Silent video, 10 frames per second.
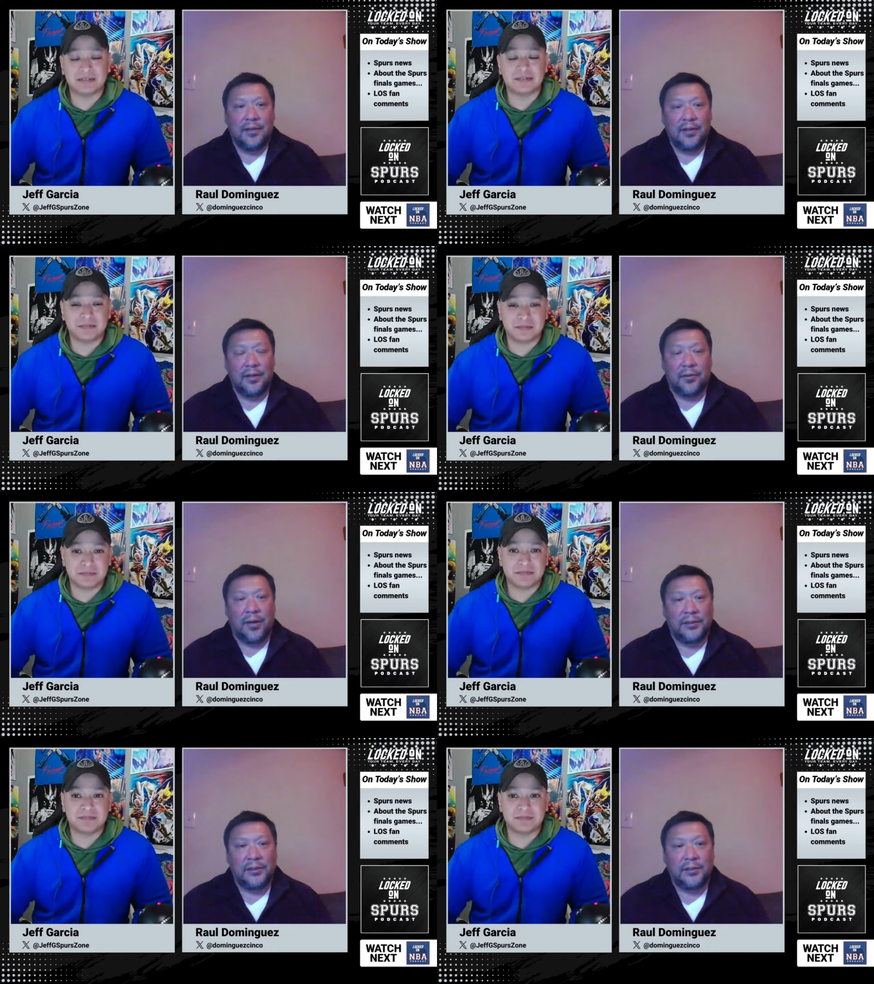Speaker 1: a
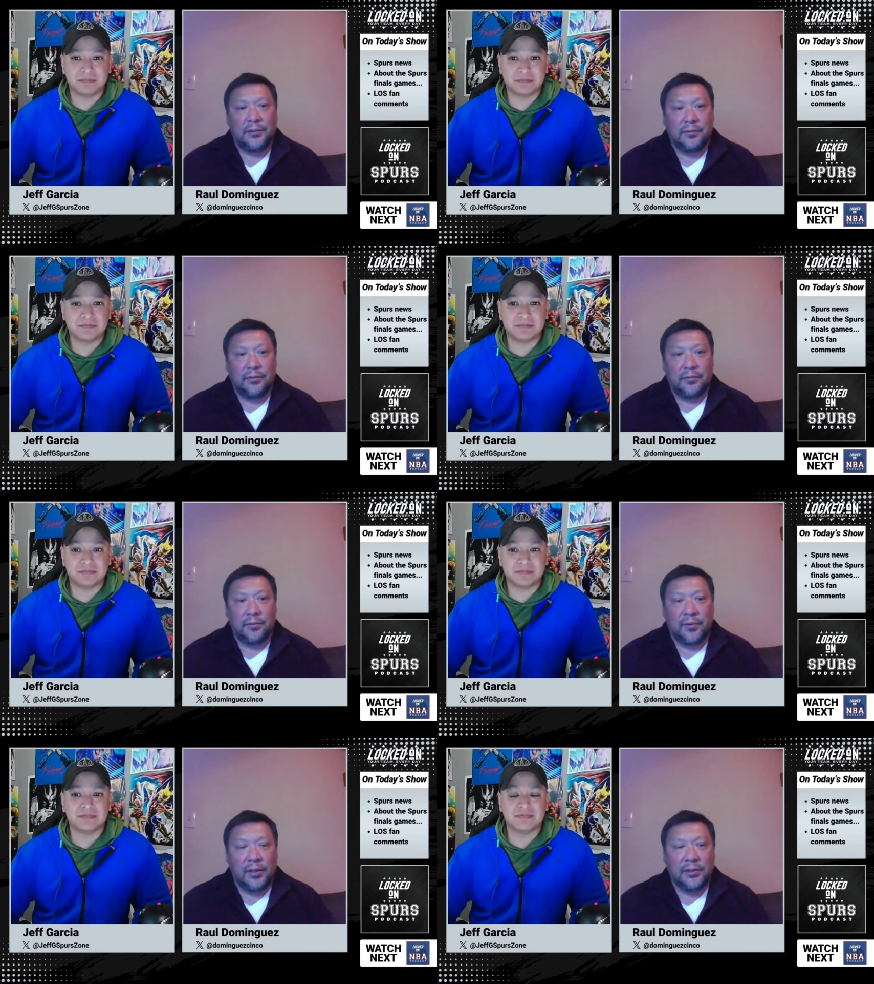gracious,
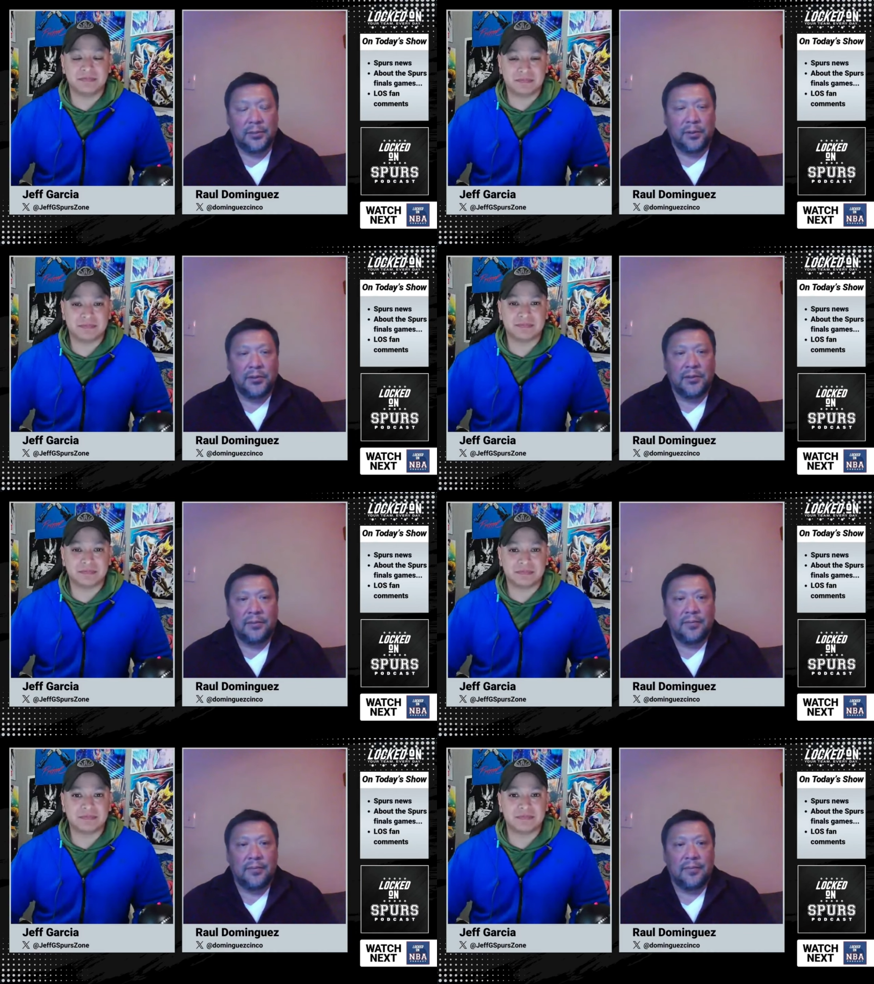gracious mm-hmm. person.
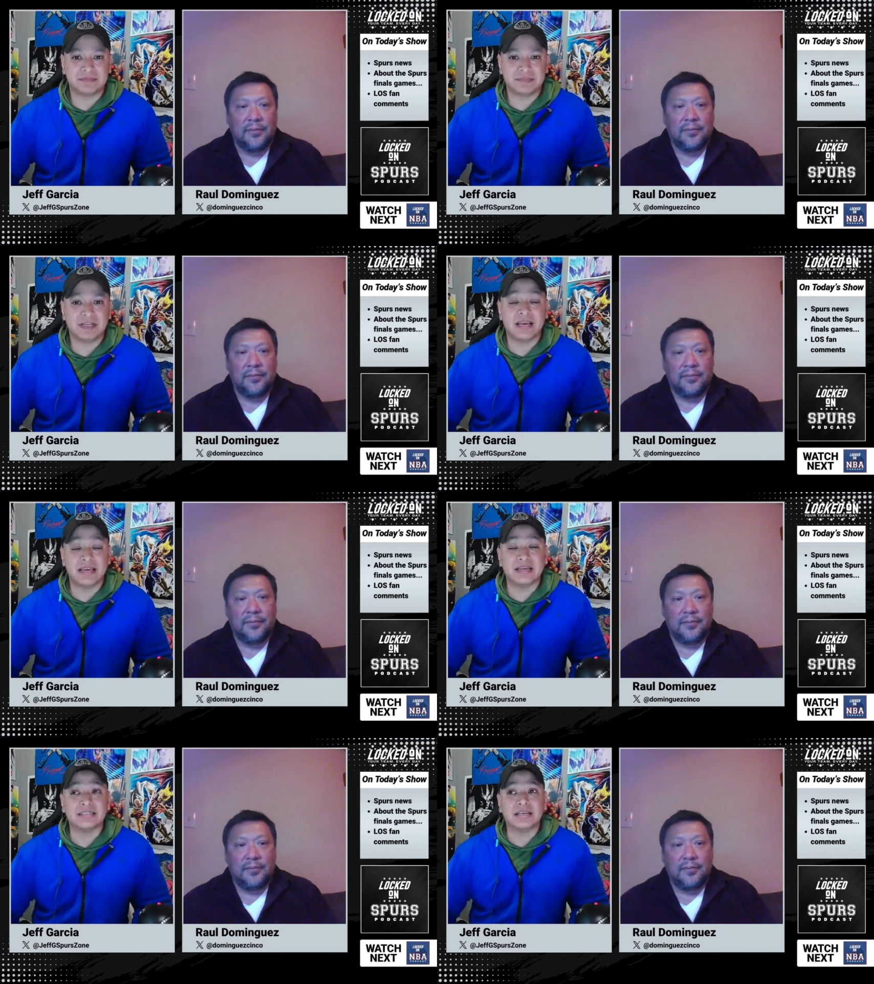
Speaker 2: Yeah,
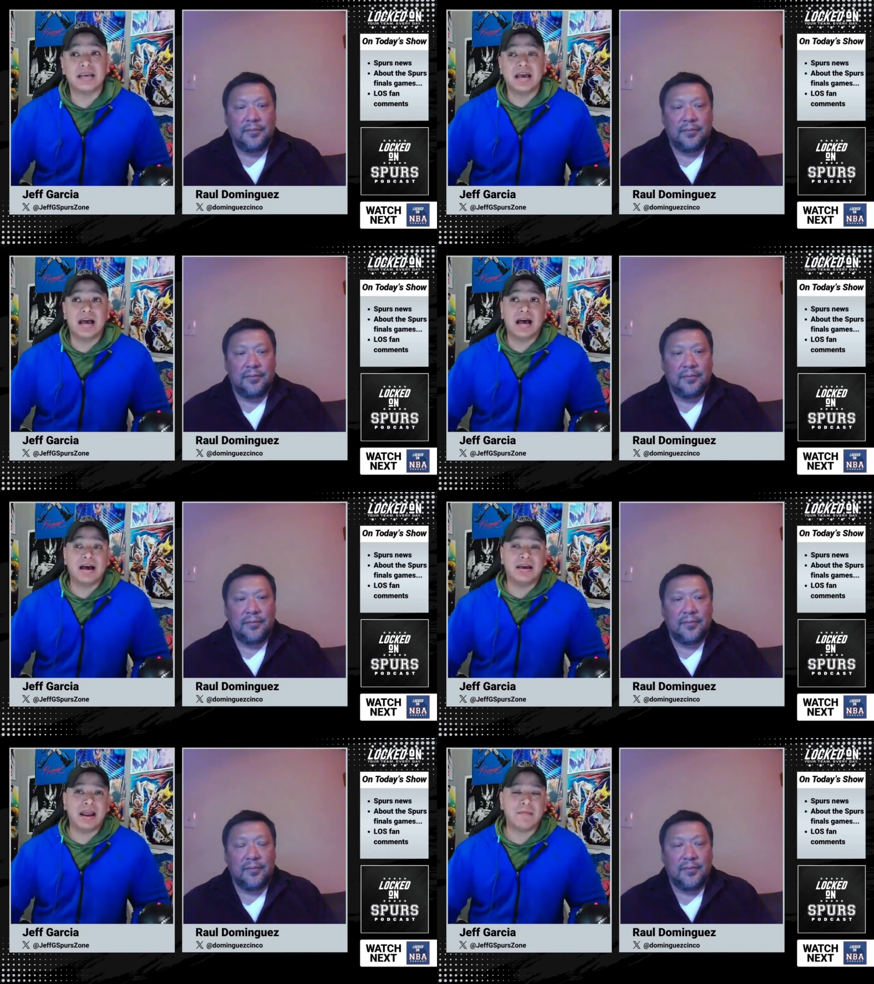he is.
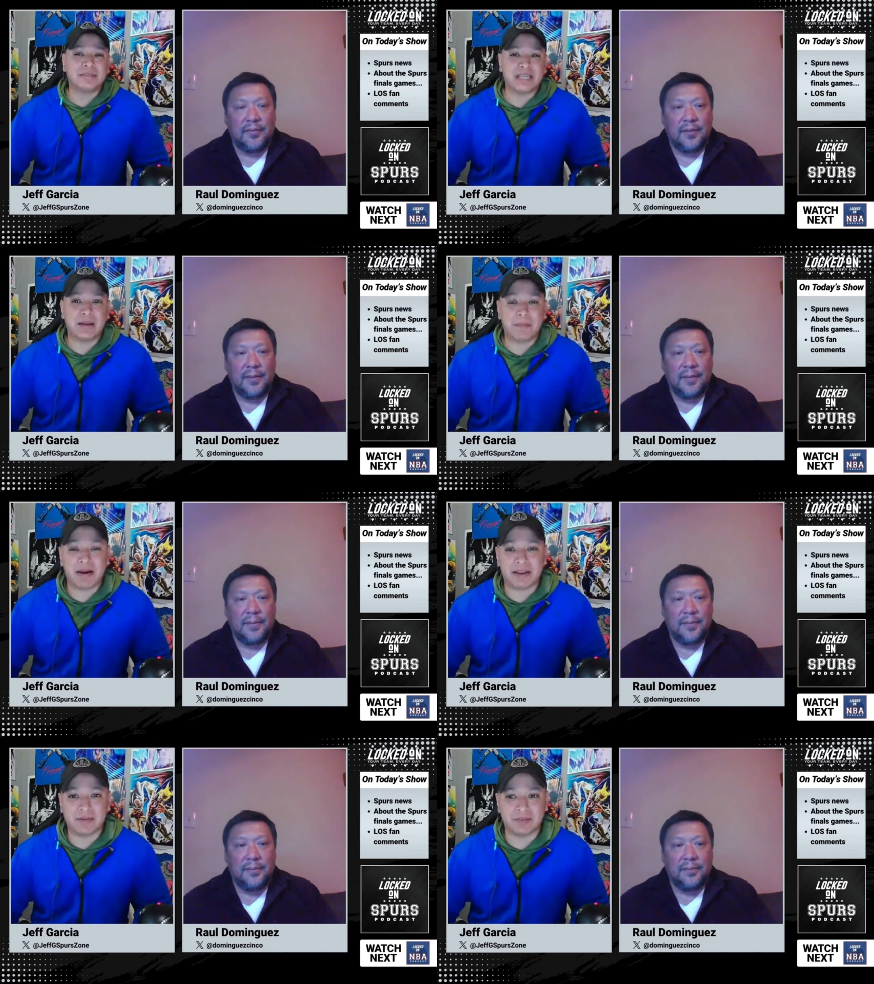Uh, and I missed that
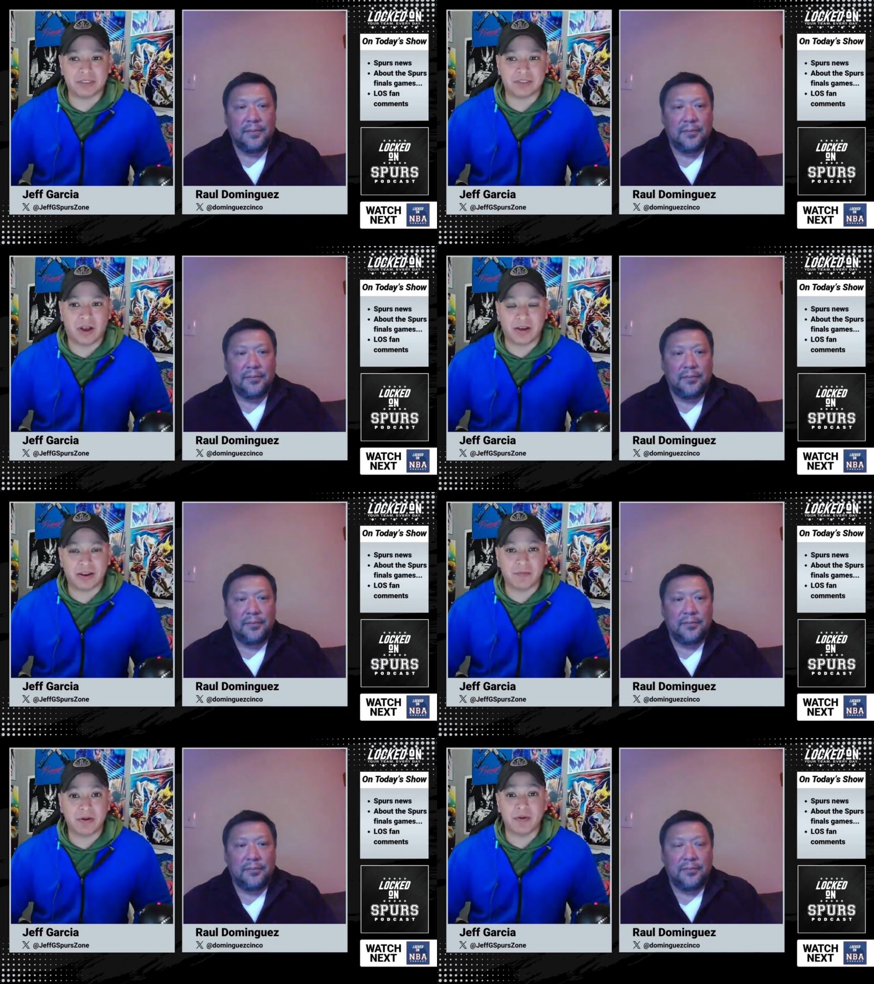about him, just
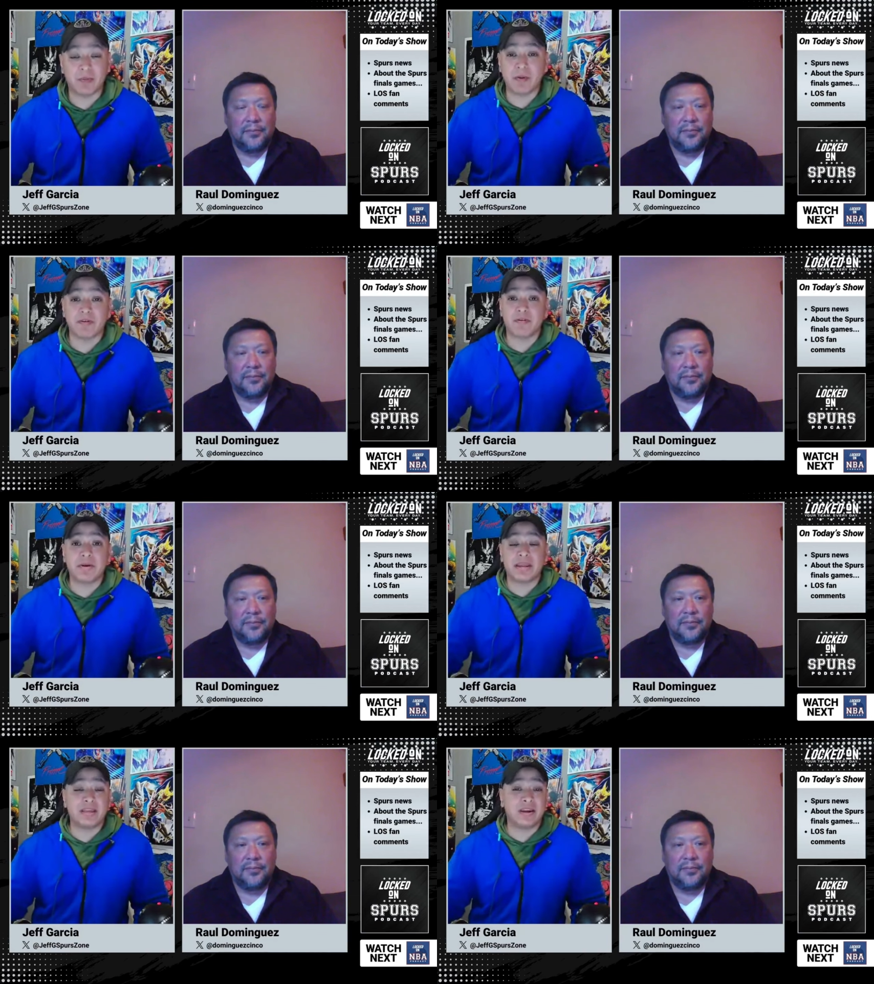talking to him. I mean, remember,
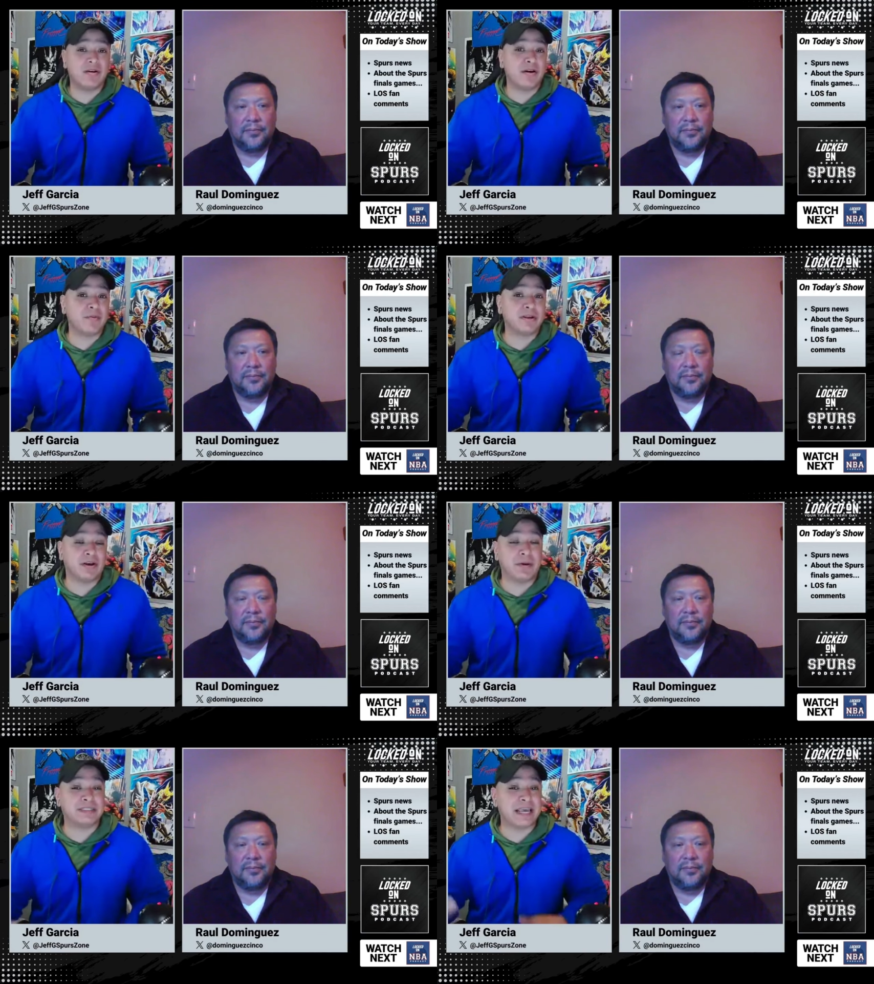everybody, you know, everybody
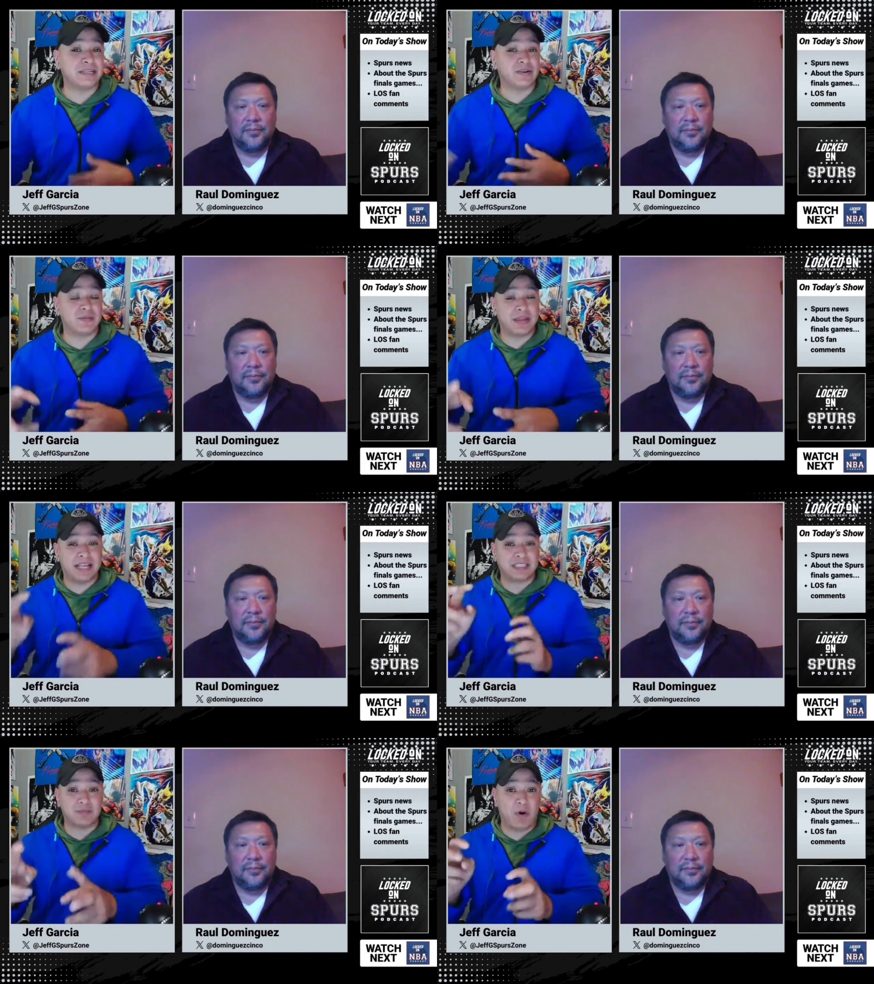talking about San Antonio
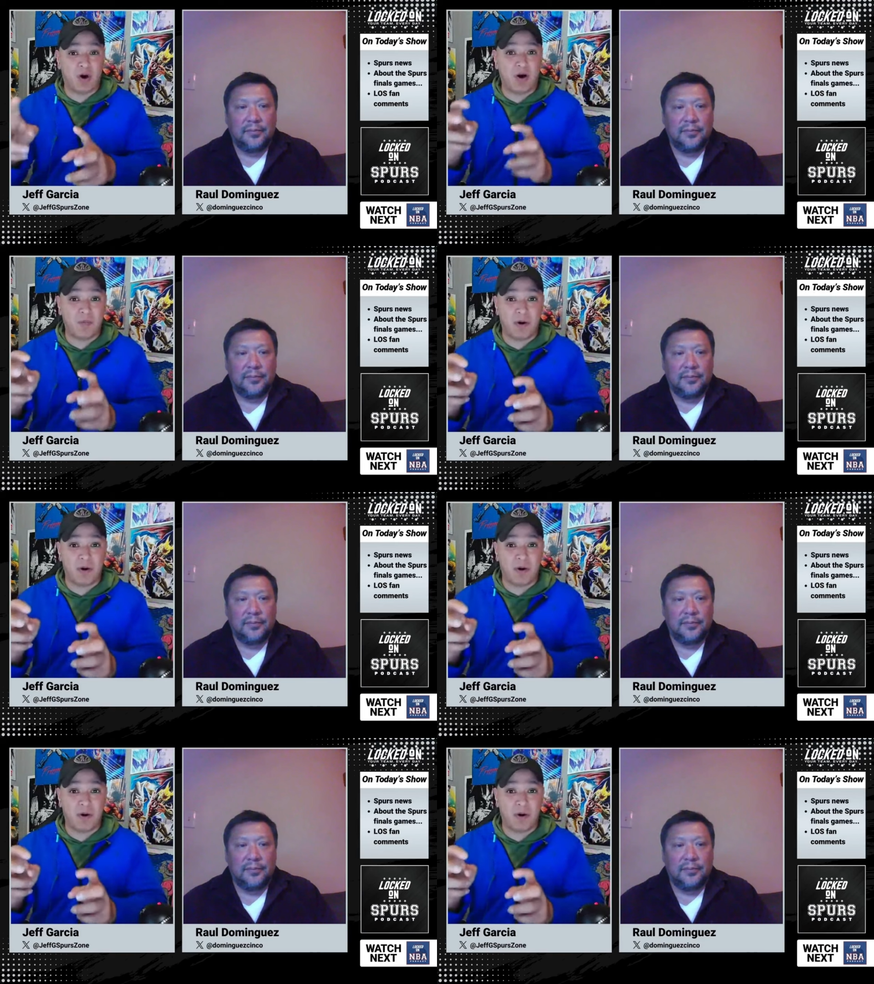being a small